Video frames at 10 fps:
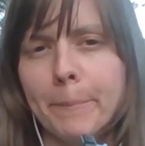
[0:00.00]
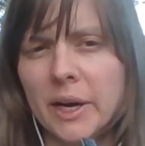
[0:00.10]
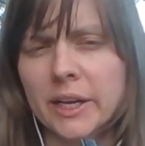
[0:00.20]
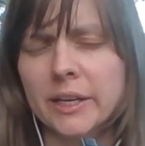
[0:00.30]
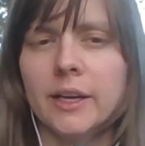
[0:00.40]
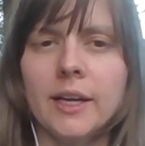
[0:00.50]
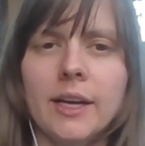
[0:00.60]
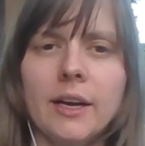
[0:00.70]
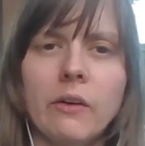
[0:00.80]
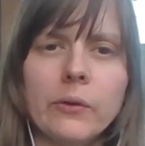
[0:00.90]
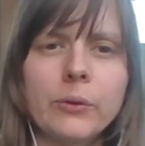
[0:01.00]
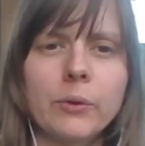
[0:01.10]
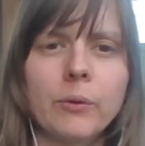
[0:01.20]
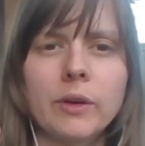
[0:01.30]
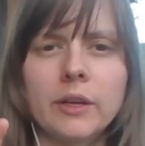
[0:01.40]
but
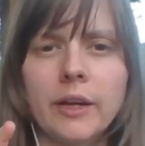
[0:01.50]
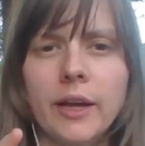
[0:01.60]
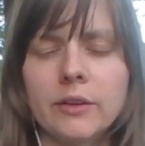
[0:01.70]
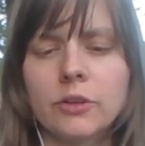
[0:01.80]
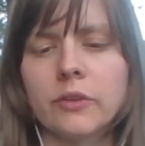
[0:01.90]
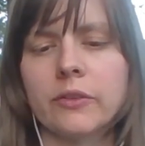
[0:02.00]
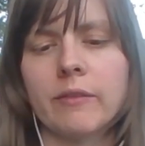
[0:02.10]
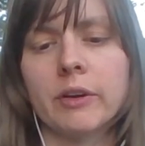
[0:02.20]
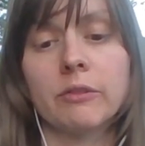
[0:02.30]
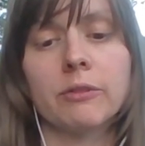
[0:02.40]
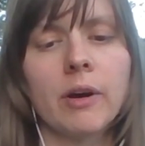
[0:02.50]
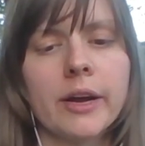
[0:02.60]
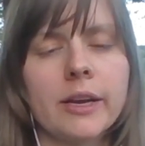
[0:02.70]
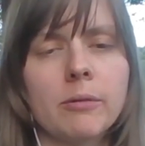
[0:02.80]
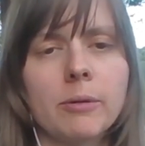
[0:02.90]
also just having a
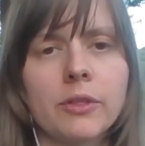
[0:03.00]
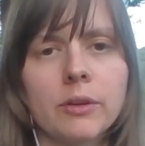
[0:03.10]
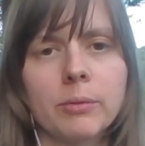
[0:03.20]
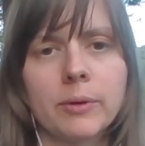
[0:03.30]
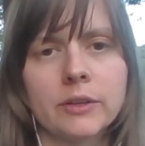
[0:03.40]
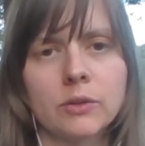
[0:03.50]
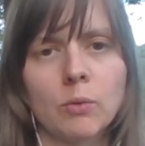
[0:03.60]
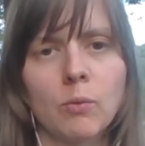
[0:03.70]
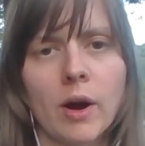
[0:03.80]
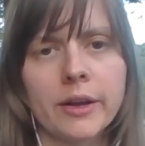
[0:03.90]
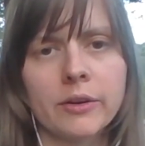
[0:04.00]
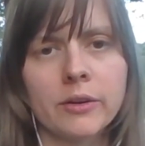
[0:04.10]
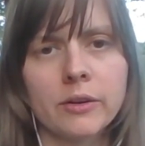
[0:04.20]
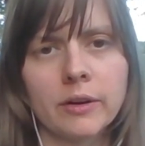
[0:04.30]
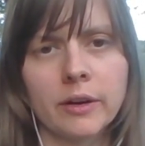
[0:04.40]
variety where this one has the
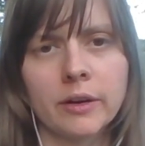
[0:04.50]
wider